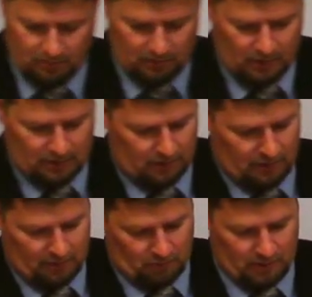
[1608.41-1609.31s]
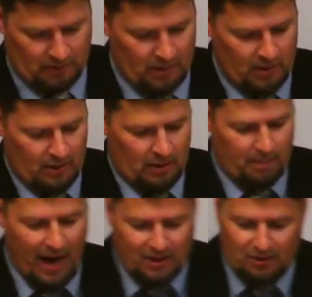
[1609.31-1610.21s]
I'll turn there as well.
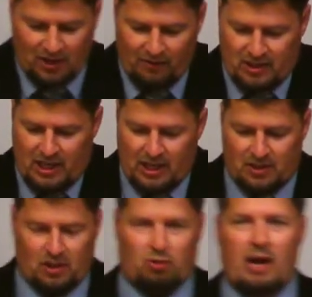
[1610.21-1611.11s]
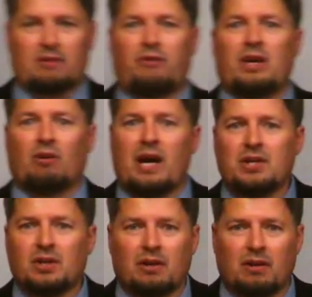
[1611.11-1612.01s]
Matthew 17 is the
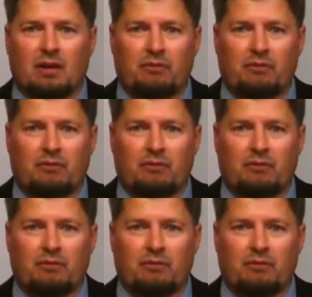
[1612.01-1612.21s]
transfiguration of